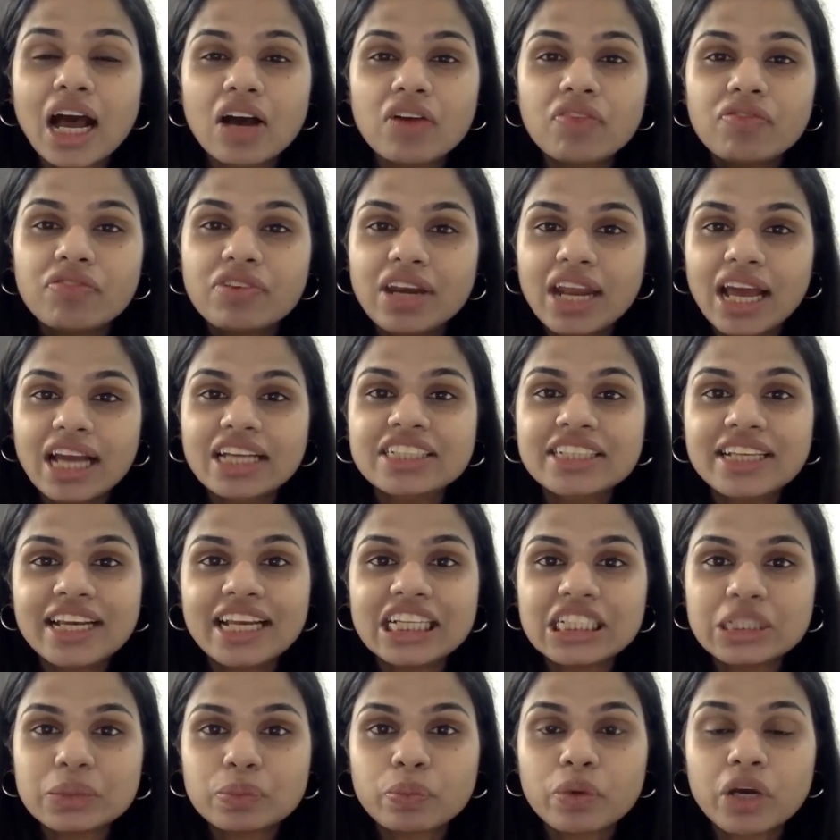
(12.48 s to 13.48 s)
a financial
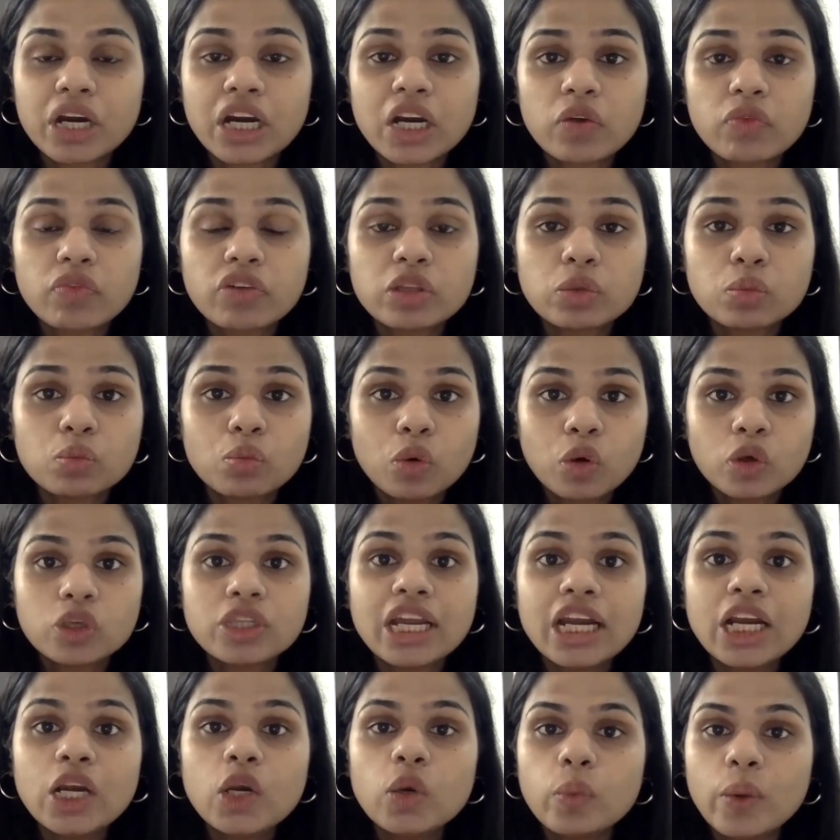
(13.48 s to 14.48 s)
expert with more
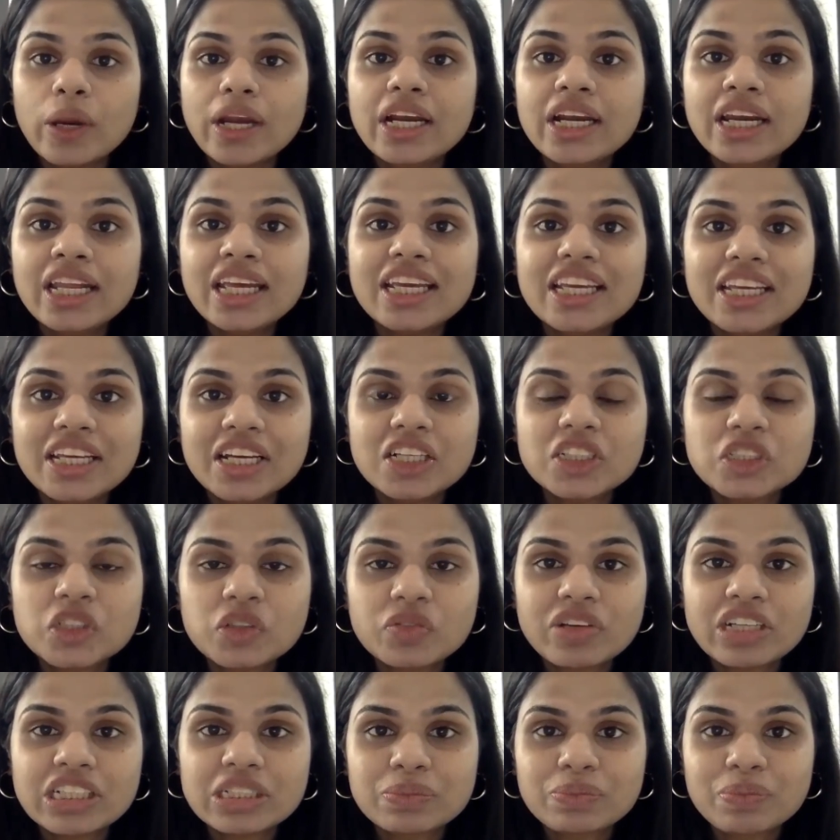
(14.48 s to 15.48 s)
than 20 years of
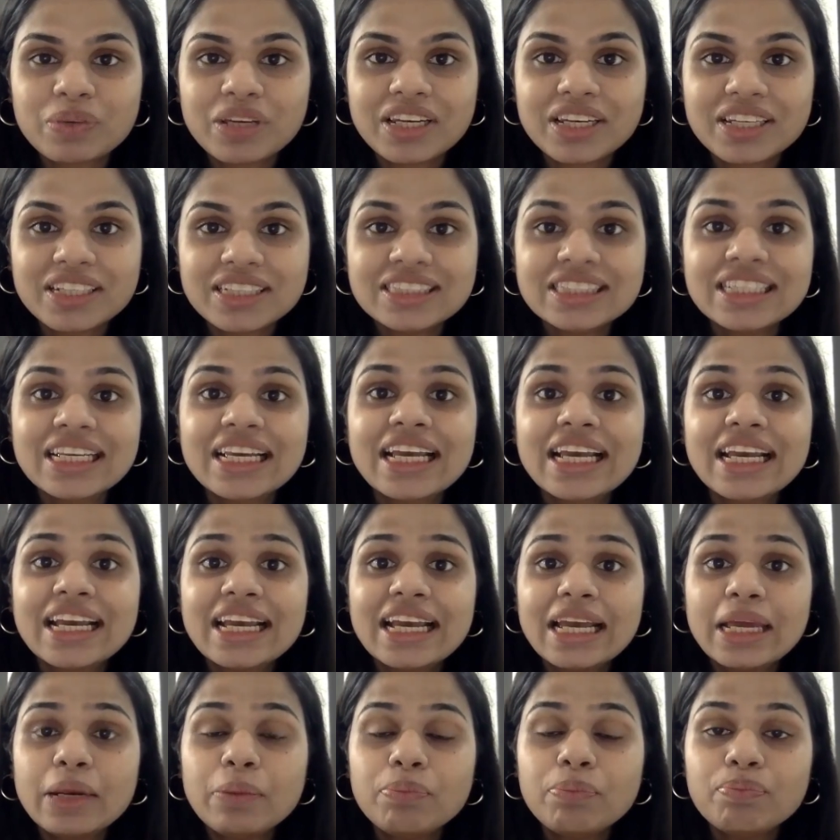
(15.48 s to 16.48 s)
experience
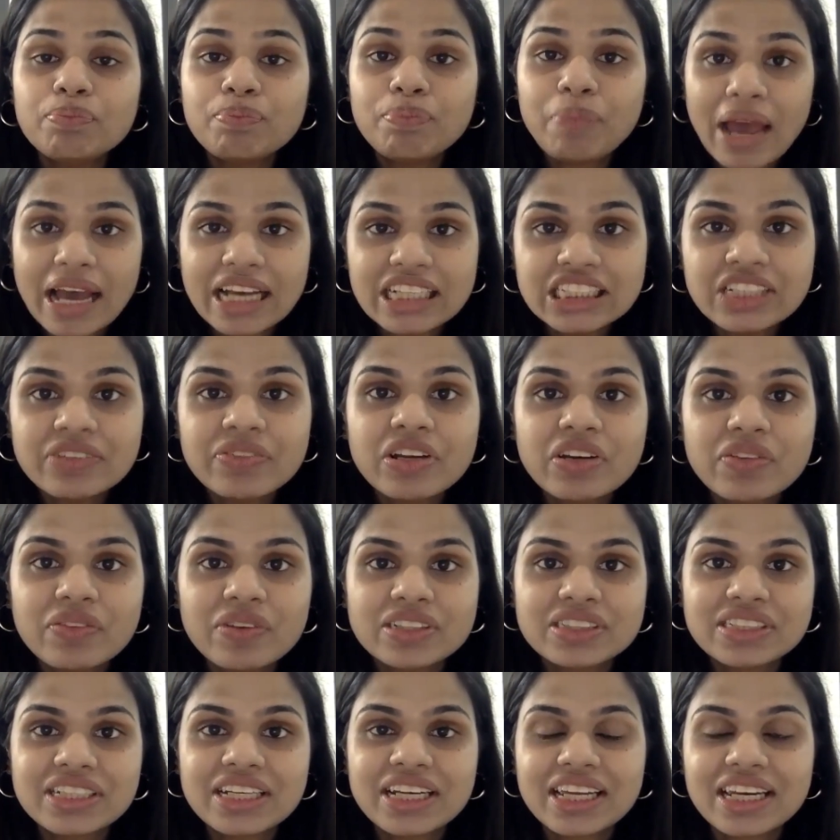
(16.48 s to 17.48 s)
in passive
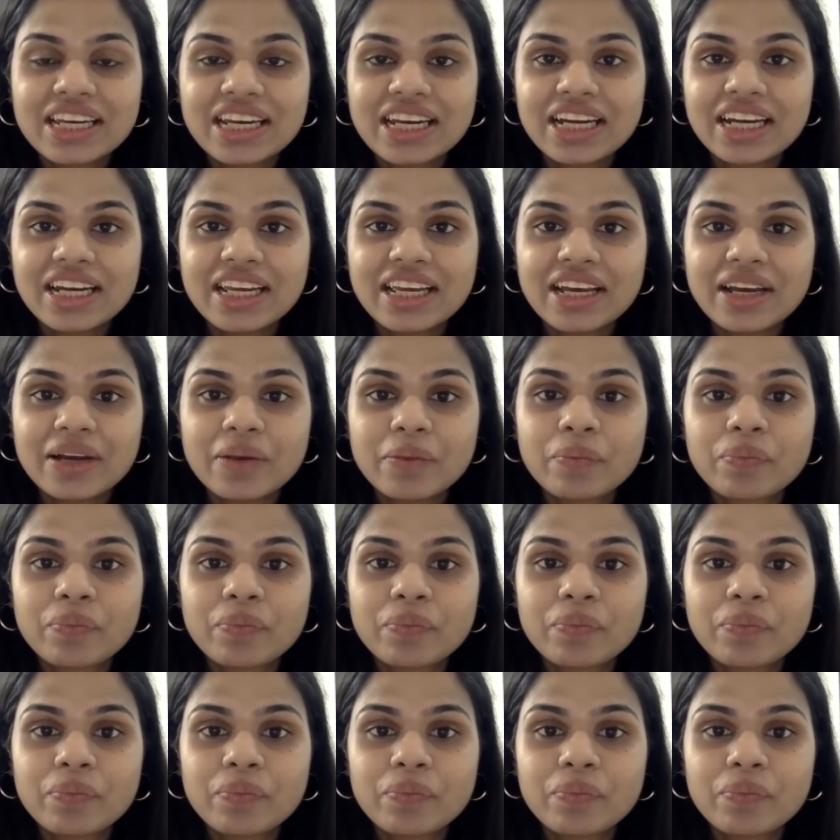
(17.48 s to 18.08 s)
investing in India.